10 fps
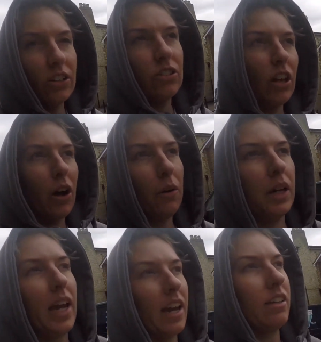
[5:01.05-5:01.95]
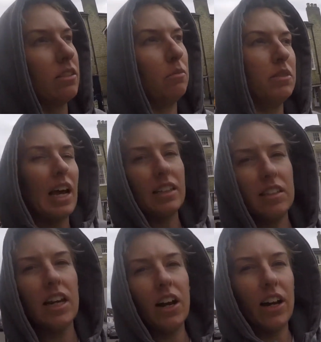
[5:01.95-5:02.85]
to go and get some
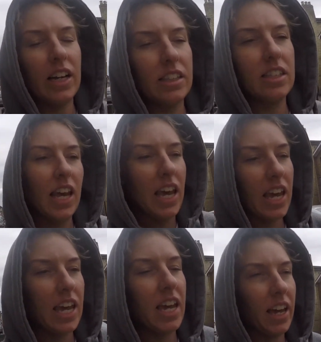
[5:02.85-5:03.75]
dandelion tea